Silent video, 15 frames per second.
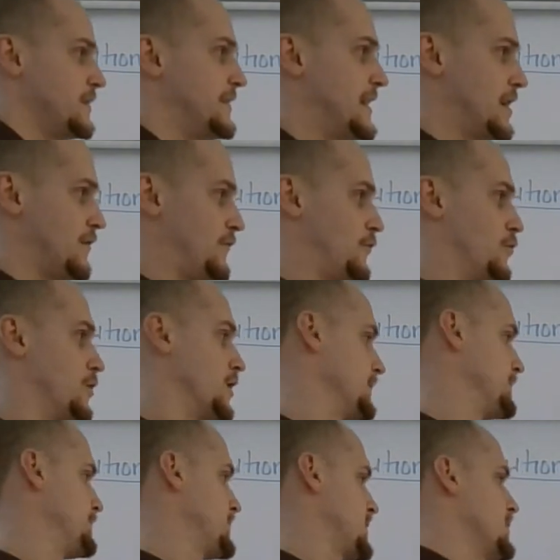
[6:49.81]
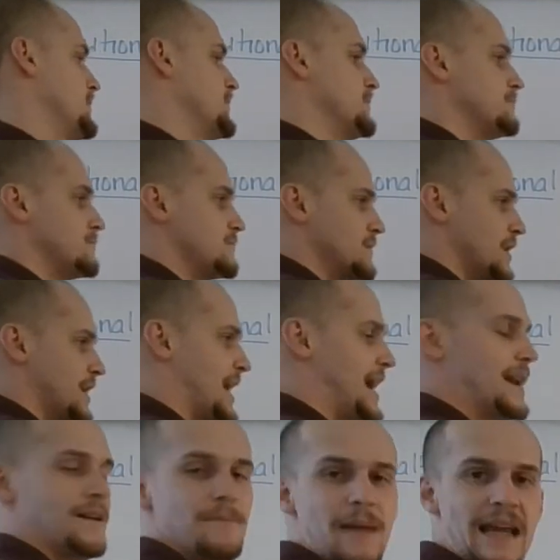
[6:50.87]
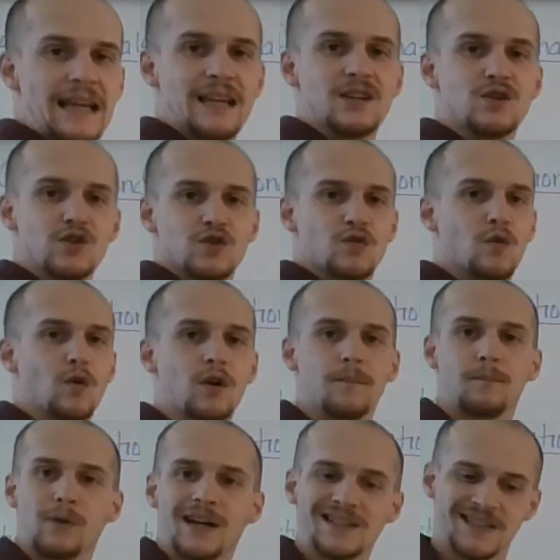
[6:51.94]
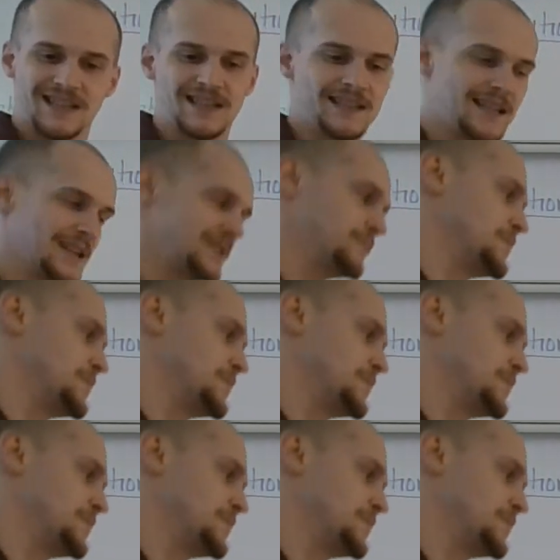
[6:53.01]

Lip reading: therefore kind of making sure president doesn't